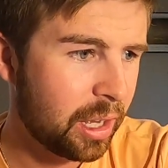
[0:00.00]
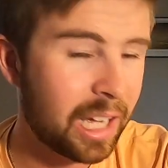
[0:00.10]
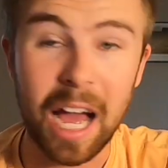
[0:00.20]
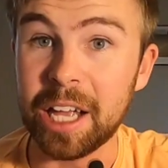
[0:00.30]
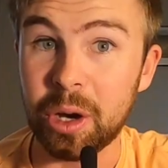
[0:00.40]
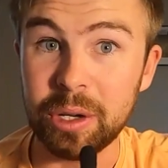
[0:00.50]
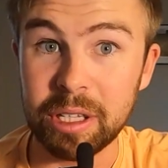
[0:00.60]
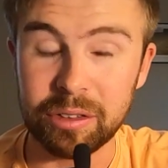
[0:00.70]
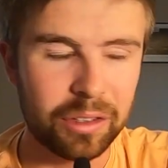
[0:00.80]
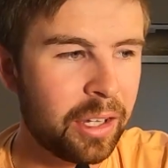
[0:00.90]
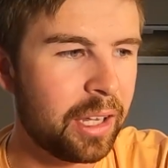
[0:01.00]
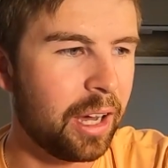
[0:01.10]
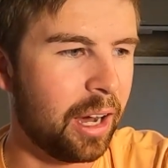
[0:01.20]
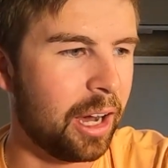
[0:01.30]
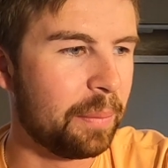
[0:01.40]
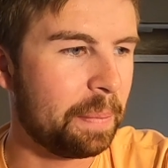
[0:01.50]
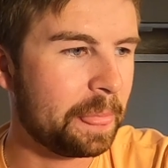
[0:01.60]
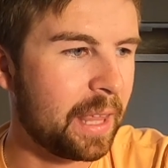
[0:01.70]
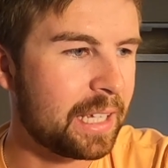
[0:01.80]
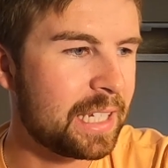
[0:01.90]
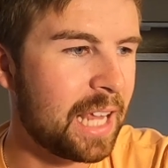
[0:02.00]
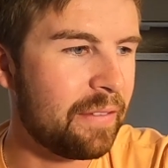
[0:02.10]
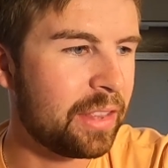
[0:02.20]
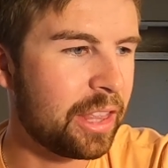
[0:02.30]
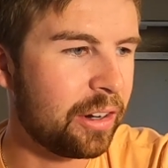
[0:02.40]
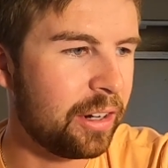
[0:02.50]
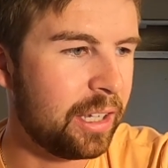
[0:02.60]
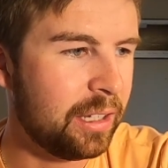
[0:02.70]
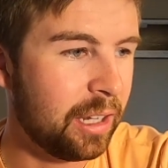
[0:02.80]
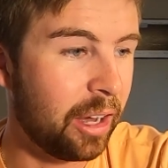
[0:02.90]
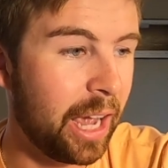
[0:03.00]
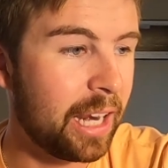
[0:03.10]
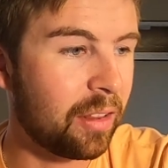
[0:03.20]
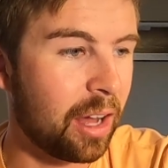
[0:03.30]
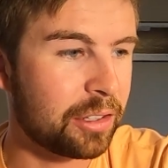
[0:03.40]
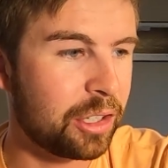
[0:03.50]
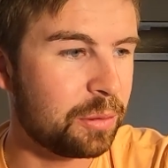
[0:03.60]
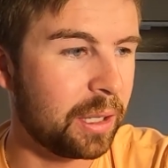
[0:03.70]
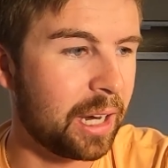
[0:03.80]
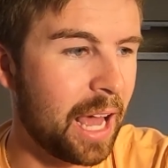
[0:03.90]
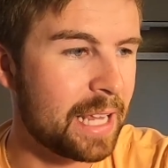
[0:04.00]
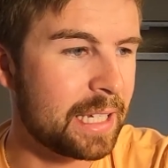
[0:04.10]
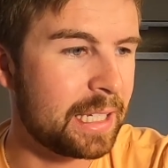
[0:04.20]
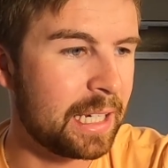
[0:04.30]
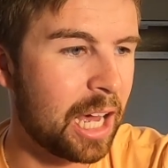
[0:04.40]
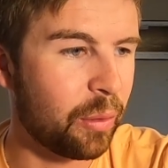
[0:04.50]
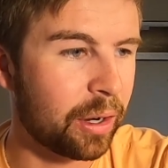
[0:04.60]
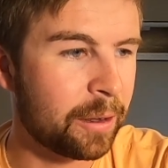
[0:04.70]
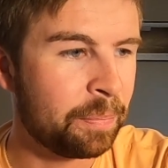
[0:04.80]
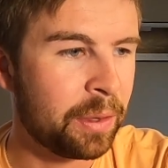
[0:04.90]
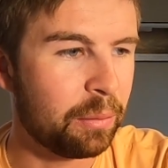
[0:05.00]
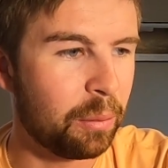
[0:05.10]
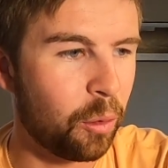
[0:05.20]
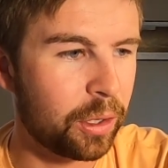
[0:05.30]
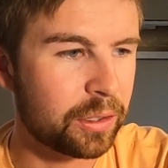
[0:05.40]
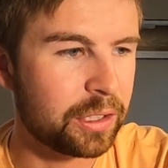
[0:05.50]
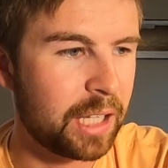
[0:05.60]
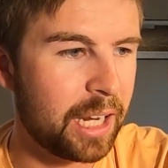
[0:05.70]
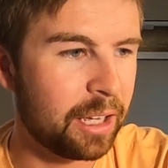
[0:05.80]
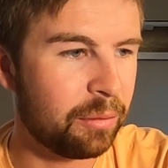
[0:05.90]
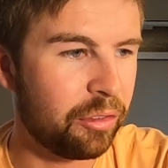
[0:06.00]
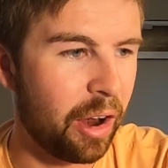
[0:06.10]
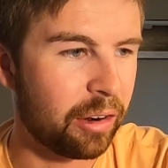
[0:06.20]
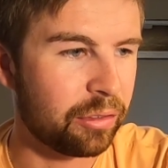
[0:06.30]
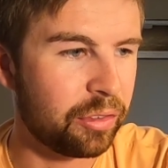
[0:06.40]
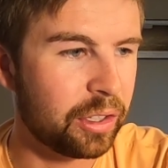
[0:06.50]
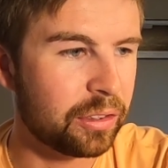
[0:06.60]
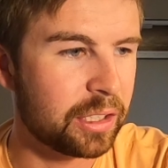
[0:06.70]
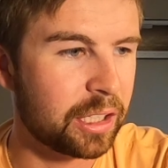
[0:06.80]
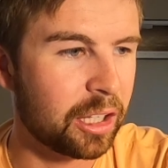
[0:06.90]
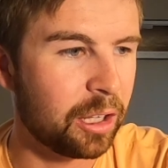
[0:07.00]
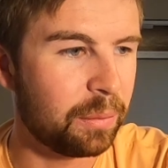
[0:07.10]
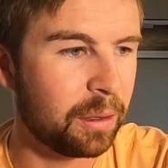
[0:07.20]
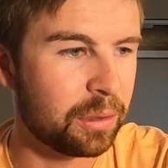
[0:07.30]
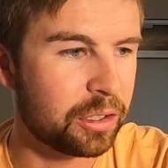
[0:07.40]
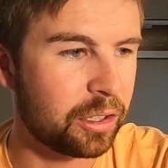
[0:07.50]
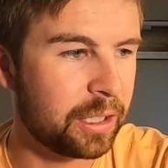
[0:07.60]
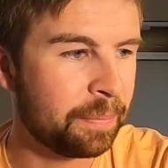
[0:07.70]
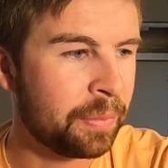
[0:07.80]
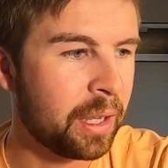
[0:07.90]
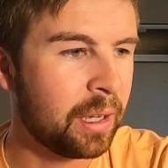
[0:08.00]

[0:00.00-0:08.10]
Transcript: Coyotes. Um, 7.30, uh, 8 o'clock, excuse me, on SEC Network, Memorial Stadium, Faurot Field in Columbia, Missouri.